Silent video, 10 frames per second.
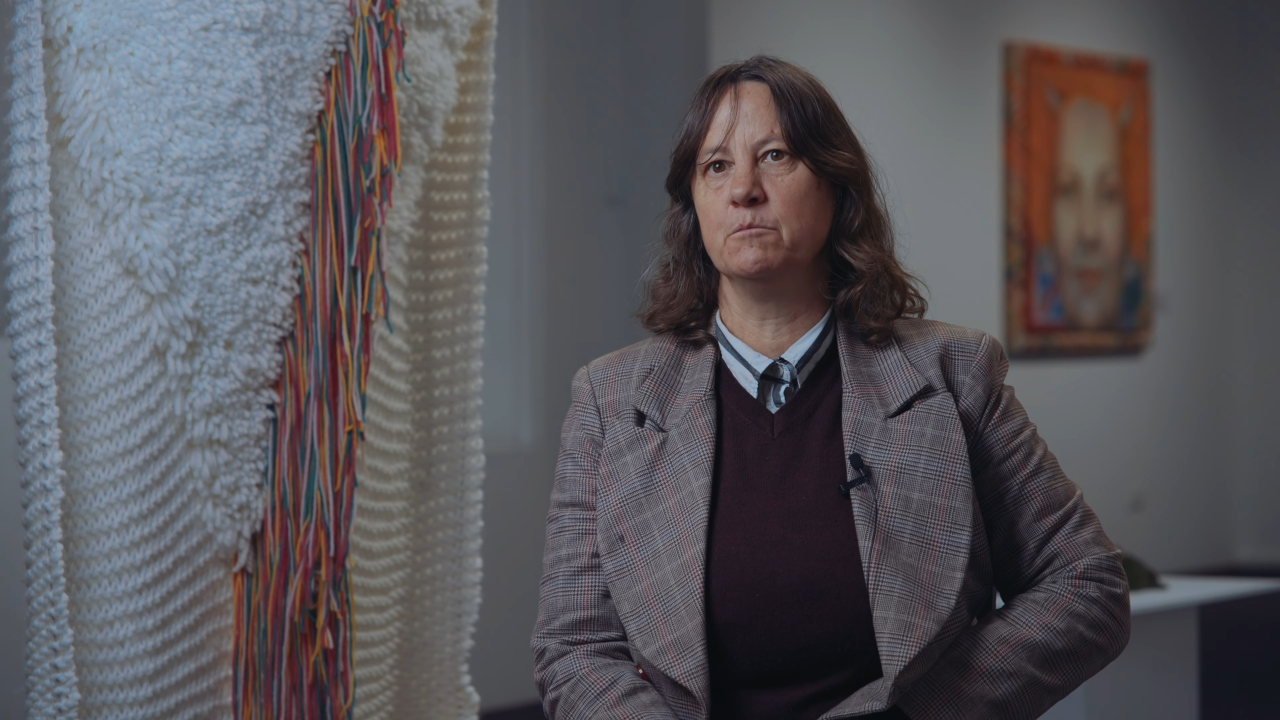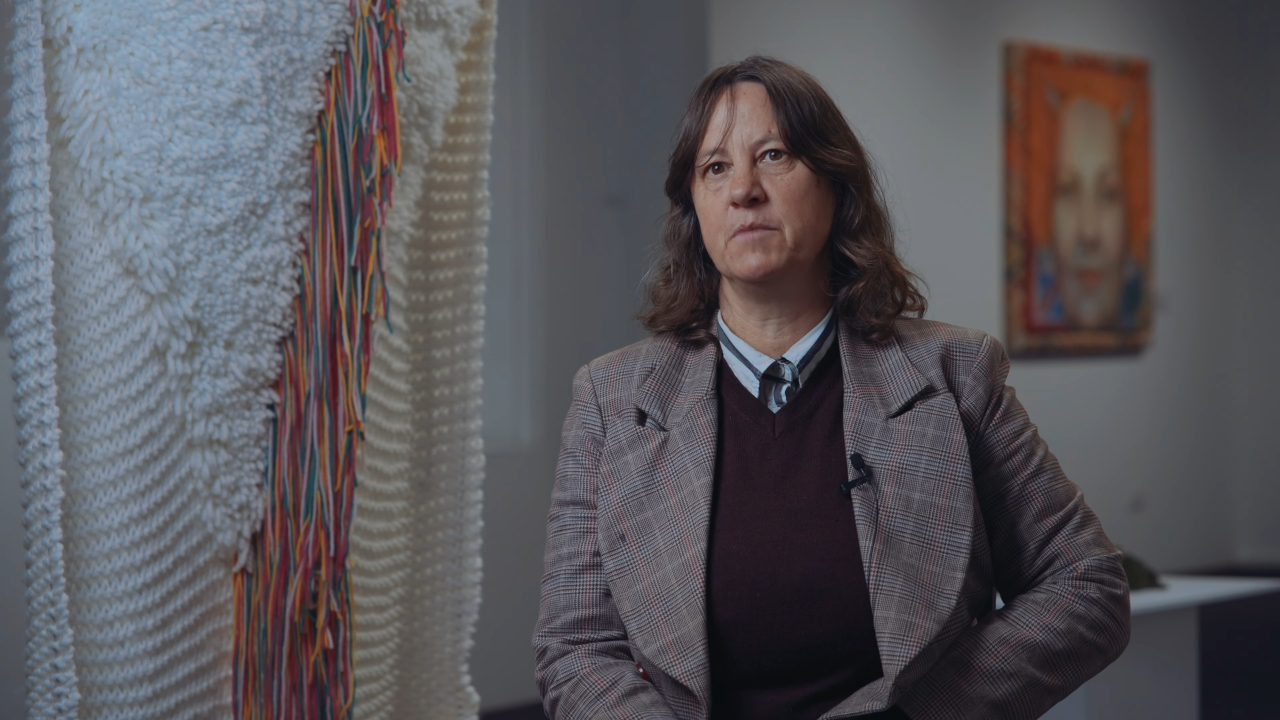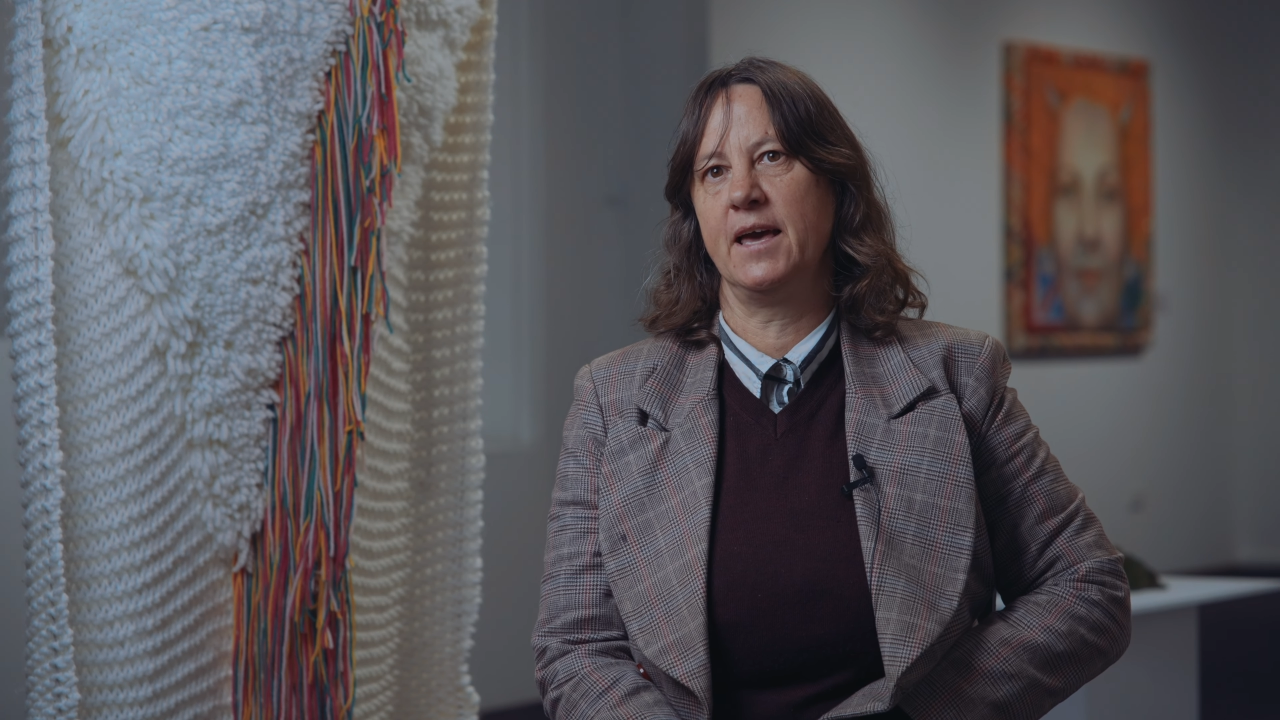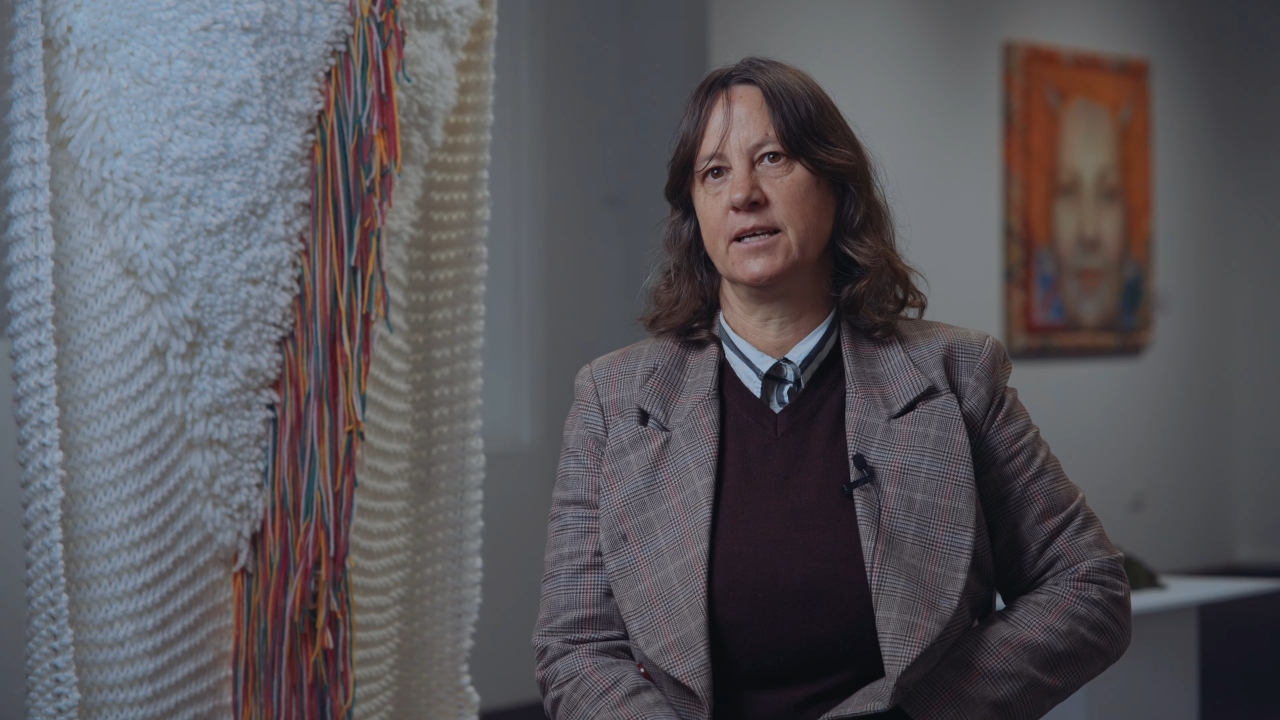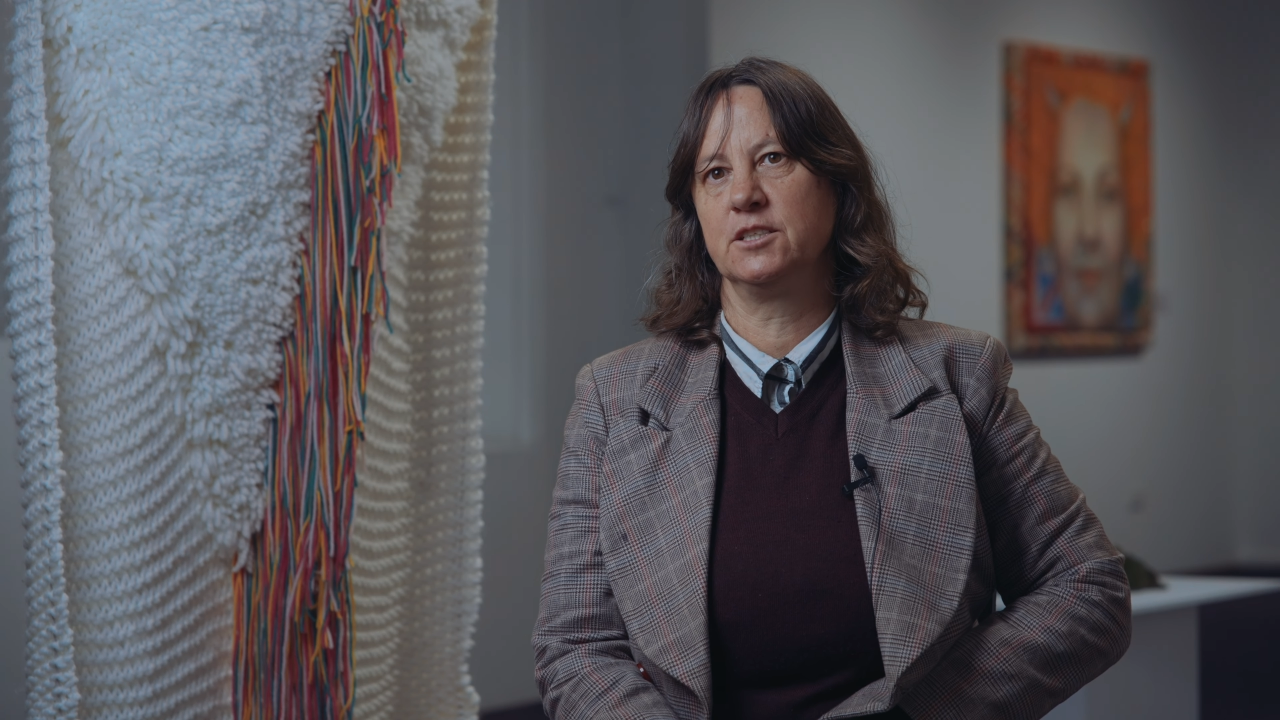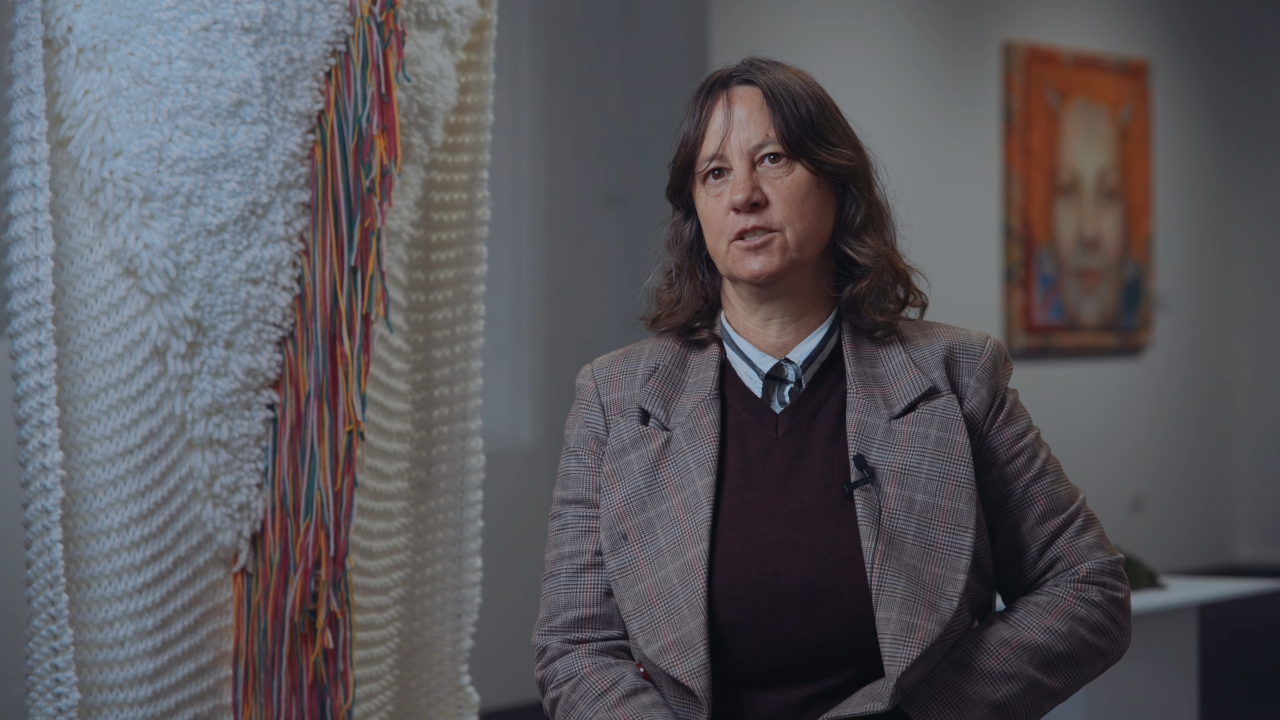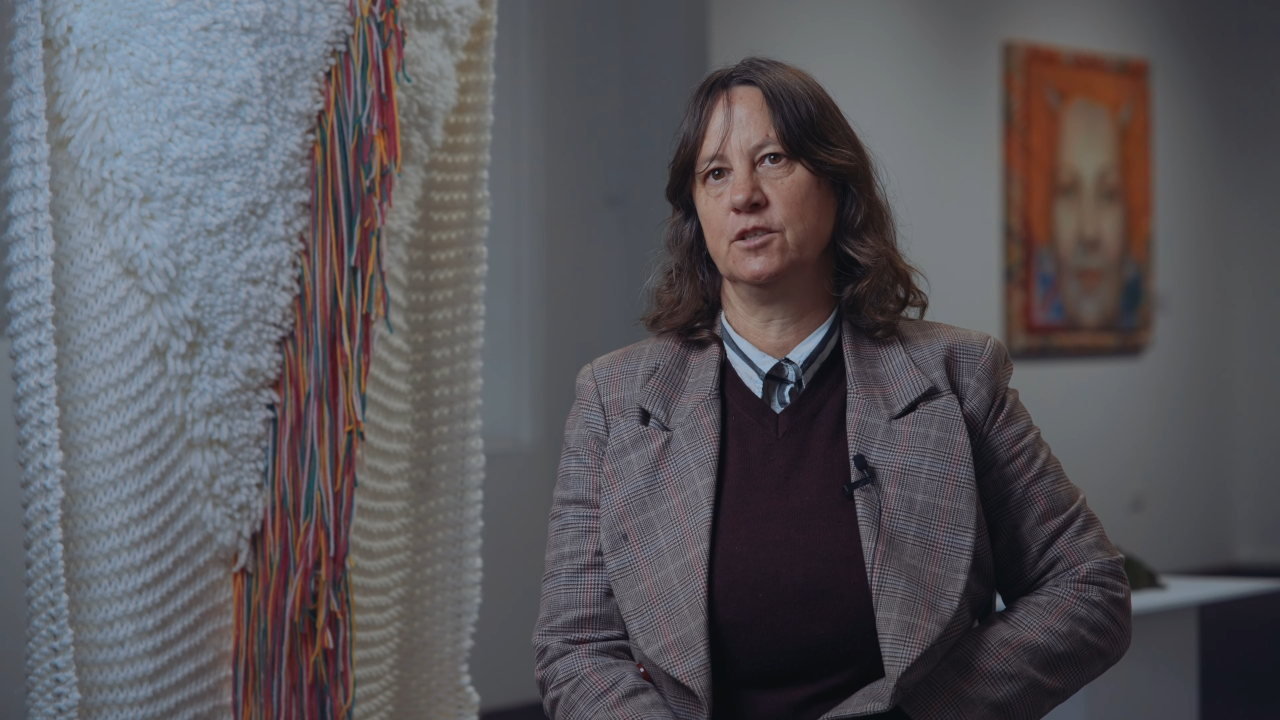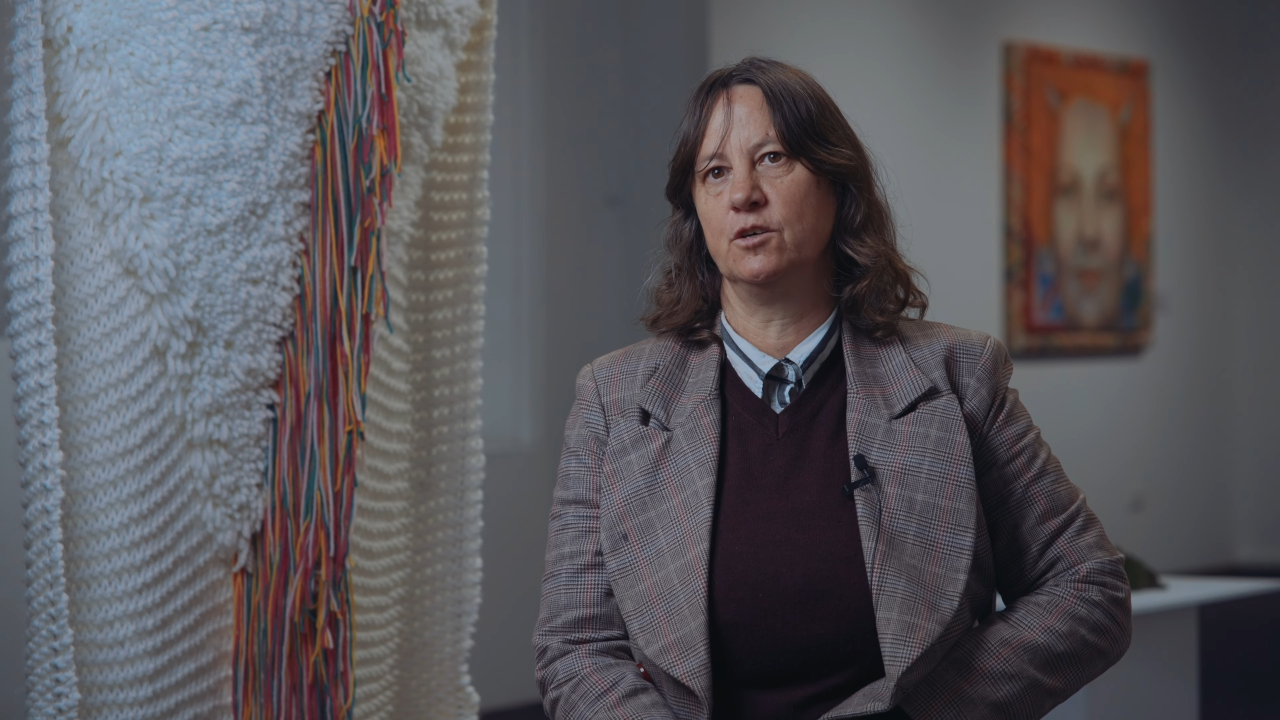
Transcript: impact